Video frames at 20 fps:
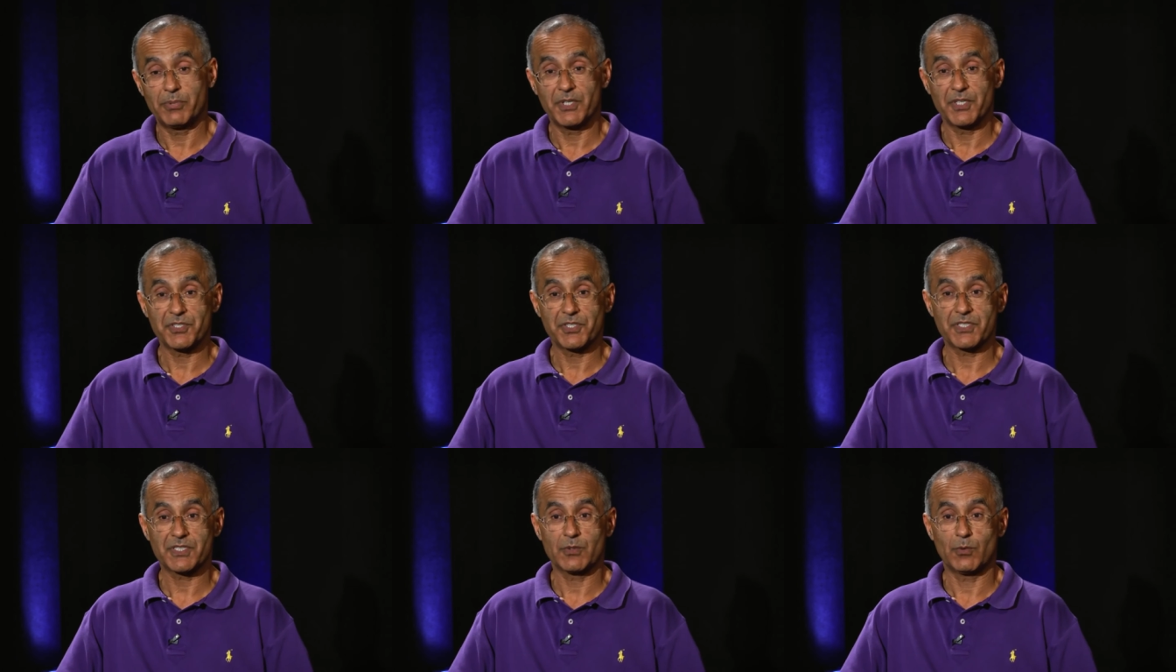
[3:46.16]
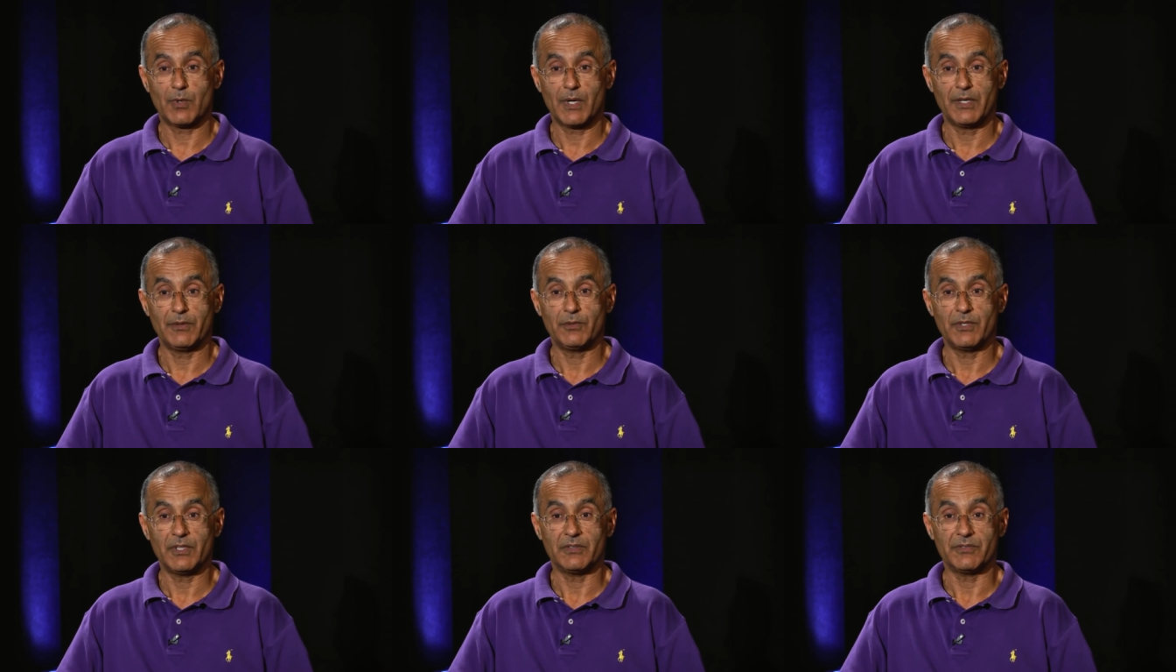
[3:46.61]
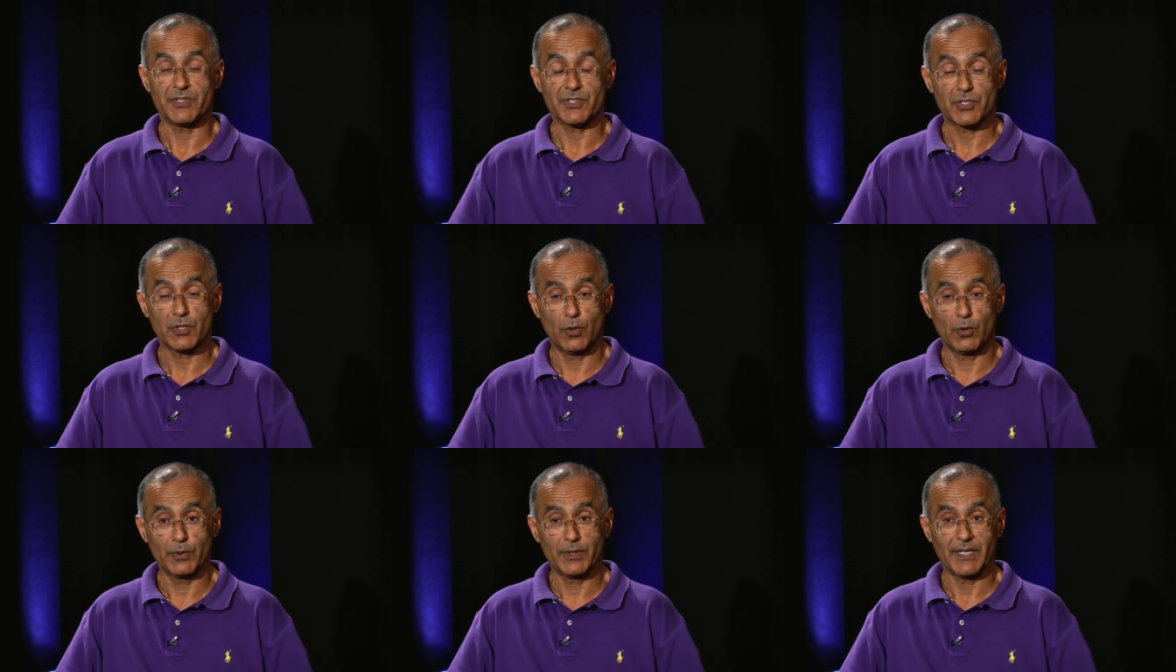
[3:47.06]
purchased a winery of
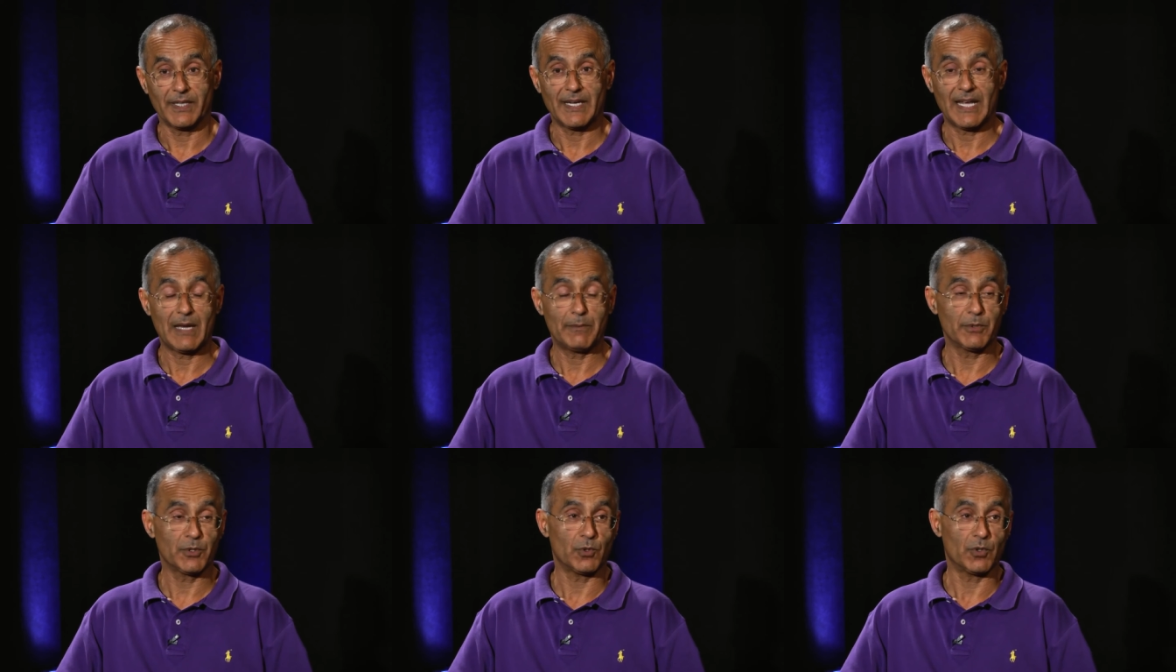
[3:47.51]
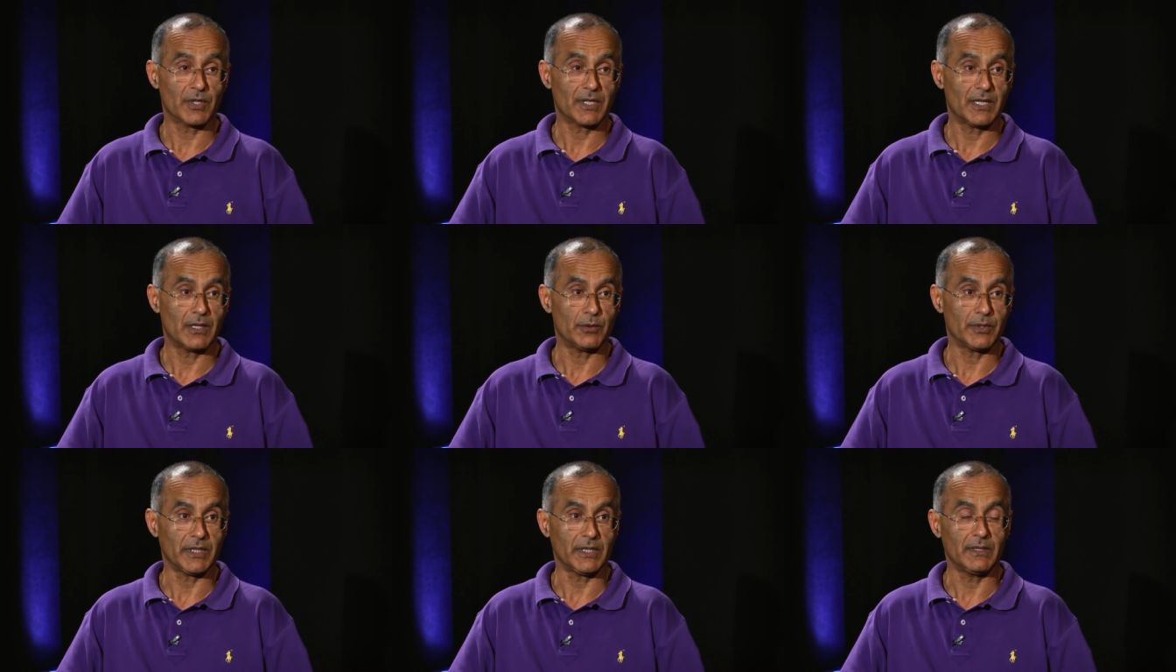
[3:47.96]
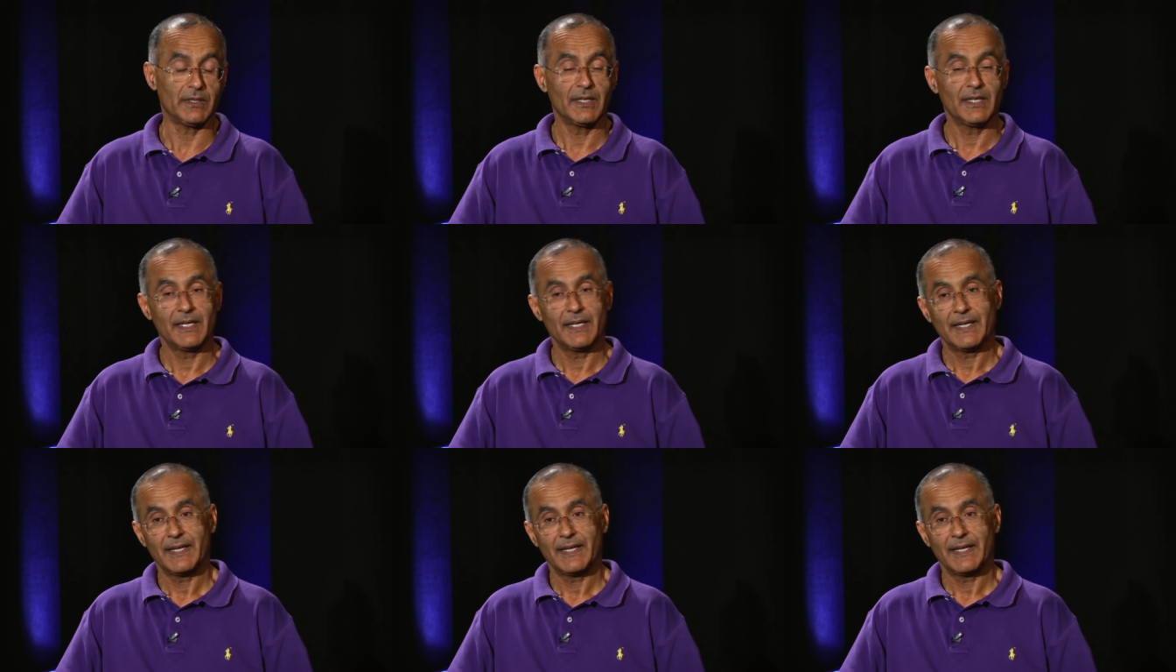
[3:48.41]
his own in Amador County.